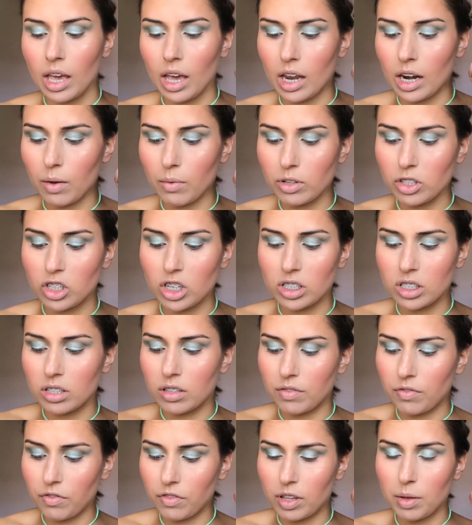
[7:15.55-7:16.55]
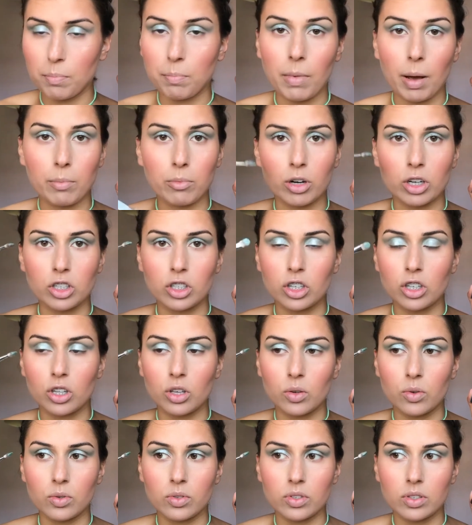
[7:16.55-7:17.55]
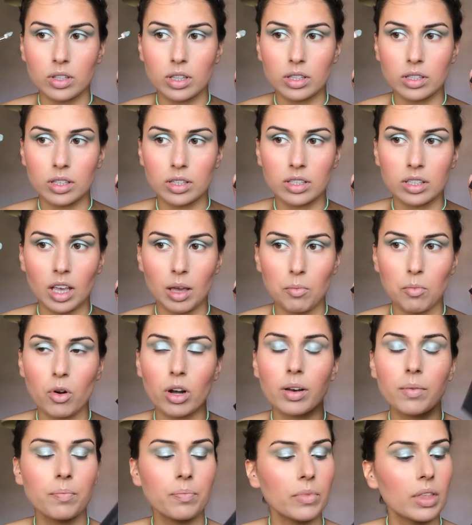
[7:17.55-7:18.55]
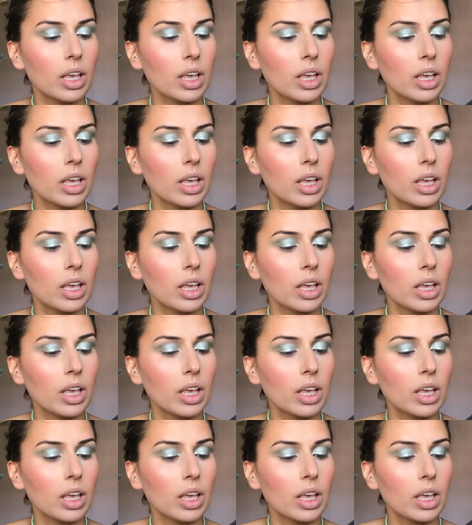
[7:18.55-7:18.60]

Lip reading: and I will just flip my brush and use the same one,